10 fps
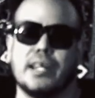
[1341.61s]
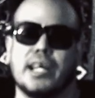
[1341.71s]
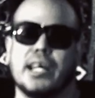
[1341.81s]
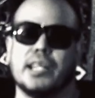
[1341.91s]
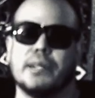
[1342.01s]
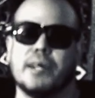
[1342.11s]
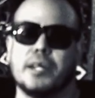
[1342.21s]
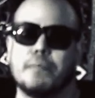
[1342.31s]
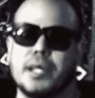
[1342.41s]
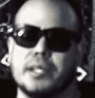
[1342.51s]
I highly
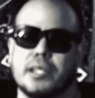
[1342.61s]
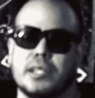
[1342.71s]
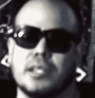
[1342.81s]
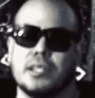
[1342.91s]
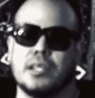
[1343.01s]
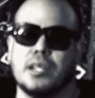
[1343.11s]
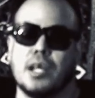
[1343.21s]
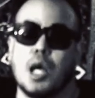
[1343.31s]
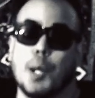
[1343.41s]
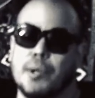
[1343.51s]
recommend it.
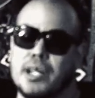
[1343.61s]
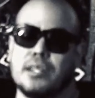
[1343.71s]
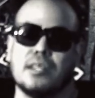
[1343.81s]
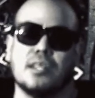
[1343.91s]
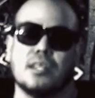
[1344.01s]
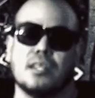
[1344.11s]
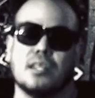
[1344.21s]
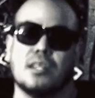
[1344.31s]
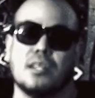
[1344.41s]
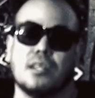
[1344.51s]
But
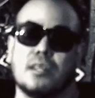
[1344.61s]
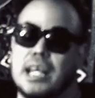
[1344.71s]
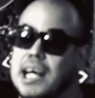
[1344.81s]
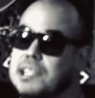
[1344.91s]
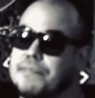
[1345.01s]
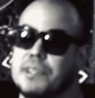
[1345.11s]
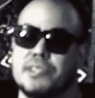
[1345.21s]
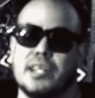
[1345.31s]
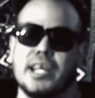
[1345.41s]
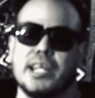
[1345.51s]
as for
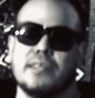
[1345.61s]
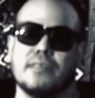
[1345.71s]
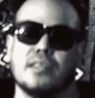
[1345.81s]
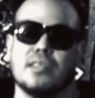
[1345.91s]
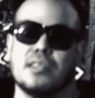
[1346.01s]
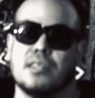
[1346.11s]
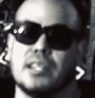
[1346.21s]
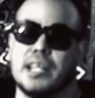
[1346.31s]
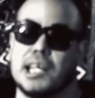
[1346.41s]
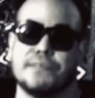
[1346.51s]
today,
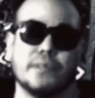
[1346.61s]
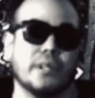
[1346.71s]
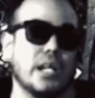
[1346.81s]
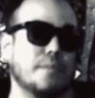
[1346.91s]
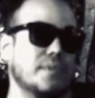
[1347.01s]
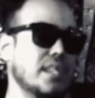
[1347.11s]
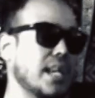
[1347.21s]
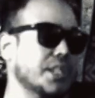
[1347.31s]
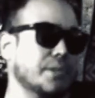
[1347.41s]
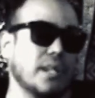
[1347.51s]
and as for Grape Seed
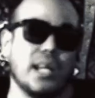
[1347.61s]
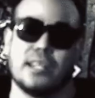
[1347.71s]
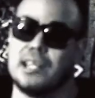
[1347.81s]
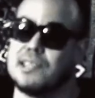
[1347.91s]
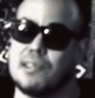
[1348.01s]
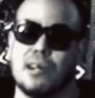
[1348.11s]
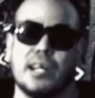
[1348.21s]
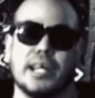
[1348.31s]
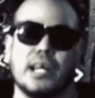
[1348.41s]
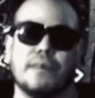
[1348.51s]
Extract, that's all
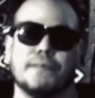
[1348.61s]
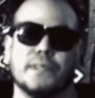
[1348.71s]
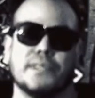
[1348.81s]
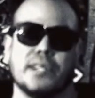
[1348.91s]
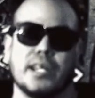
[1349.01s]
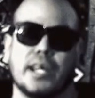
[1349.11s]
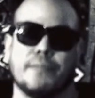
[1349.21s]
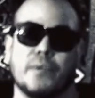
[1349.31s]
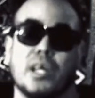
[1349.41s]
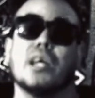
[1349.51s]
I got for today.
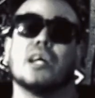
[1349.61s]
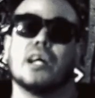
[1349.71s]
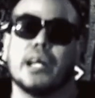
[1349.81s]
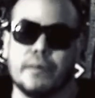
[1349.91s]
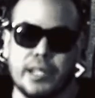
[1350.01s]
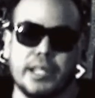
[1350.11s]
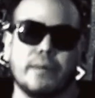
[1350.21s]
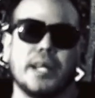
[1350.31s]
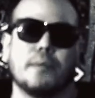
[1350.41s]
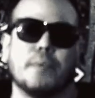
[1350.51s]
I really
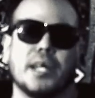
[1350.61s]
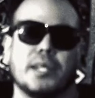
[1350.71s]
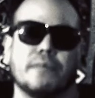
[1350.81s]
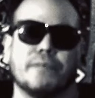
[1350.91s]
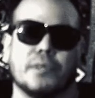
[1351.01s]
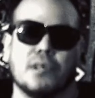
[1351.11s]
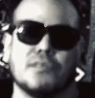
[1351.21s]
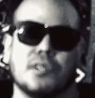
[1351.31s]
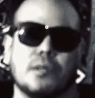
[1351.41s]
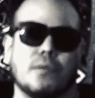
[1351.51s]
recommend it for those
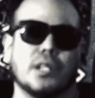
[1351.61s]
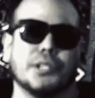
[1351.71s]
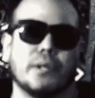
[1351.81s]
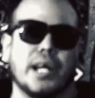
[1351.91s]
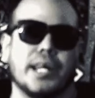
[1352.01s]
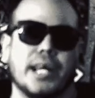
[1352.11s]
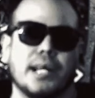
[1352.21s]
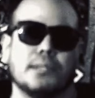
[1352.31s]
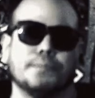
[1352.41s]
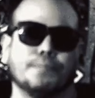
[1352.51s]
of you who want to try it
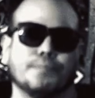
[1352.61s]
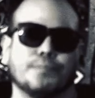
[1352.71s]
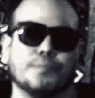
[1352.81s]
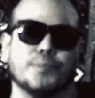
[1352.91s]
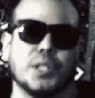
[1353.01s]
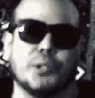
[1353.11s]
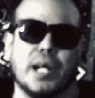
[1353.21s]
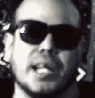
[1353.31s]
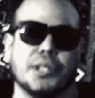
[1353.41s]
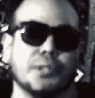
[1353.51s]
out.
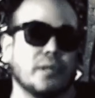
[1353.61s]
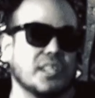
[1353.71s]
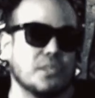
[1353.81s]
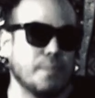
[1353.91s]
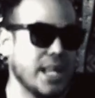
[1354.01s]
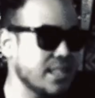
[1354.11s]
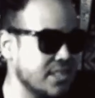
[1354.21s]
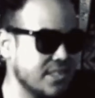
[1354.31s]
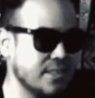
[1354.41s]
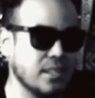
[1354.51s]
Try it at your own
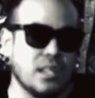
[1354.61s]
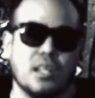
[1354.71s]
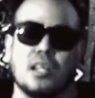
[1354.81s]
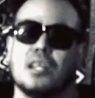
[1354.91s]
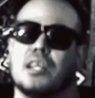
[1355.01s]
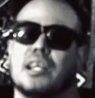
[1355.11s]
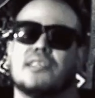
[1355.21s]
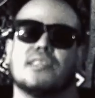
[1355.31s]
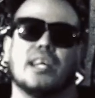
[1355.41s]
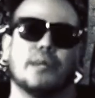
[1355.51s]
expense.
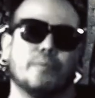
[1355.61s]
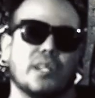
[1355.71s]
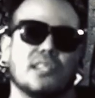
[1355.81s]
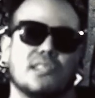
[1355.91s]
It's a pretty